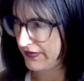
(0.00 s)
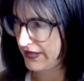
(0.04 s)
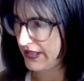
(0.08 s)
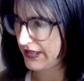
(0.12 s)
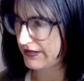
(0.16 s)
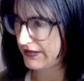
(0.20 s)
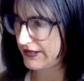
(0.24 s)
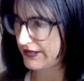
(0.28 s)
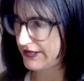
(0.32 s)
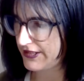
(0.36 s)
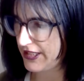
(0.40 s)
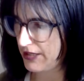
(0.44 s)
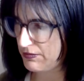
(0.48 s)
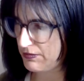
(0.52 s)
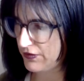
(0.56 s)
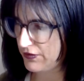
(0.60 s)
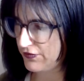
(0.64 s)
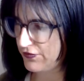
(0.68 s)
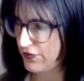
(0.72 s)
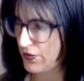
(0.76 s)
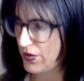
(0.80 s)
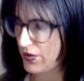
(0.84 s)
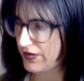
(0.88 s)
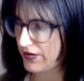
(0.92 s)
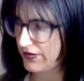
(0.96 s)
December
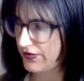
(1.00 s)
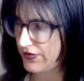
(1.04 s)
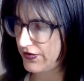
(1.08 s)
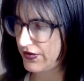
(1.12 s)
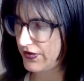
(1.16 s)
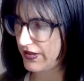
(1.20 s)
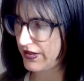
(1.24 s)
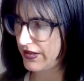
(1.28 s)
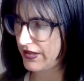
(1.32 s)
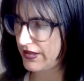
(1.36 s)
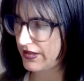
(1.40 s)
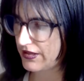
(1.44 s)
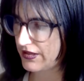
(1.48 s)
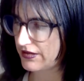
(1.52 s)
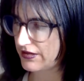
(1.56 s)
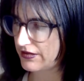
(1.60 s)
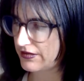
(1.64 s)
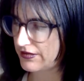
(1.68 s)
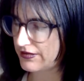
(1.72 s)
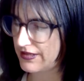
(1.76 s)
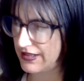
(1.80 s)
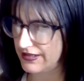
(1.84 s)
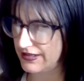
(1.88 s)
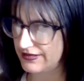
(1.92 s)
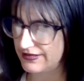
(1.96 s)
4th,
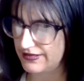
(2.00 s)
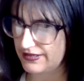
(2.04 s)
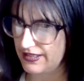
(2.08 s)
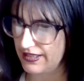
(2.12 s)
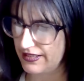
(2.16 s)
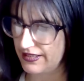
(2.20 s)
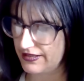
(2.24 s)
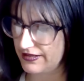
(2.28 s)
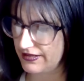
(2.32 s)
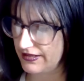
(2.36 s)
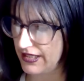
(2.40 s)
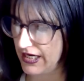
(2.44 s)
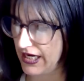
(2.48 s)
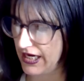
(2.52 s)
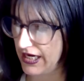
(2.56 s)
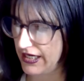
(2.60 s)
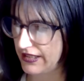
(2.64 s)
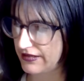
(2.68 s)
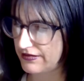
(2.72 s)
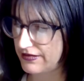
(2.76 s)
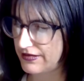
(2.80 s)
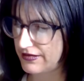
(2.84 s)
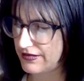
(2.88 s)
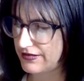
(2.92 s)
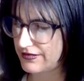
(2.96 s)

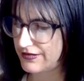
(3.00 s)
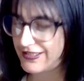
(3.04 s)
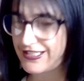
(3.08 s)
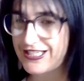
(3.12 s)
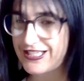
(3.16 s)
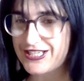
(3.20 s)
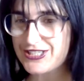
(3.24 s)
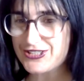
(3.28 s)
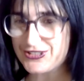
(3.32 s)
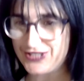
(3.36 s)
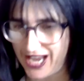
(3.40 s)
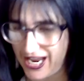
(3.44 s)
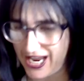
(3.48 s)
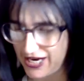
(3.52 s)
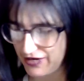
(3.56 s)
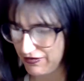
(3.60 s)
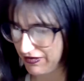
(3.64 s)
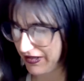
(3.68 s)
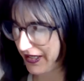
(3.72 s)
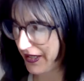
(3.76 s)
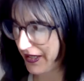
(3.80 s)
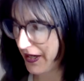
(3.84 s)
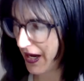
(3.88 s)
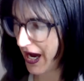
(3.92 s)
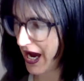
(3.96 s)
1989. Dear
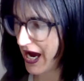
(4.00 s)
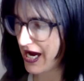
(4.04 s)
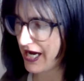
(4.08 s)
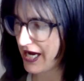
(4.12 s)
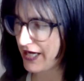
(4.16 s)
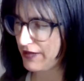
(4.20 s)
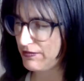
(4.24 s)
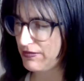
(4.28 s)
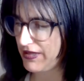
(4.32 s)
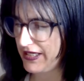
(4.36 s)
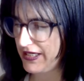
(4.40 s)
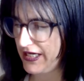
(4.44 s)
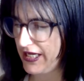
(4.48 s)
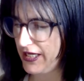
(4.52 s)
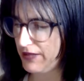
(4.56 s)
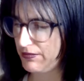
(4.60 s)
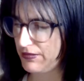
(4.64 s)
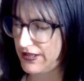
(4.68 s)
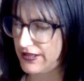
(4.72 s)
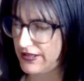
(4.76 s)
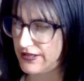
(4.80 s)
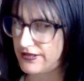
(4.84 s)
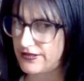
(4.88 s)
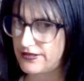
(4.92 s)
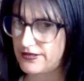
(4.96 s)
Diary, hi, my name
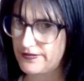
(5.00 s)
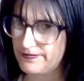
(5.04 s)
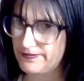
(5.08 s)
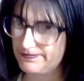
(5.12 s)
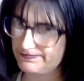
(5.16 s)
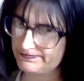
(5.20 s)
is,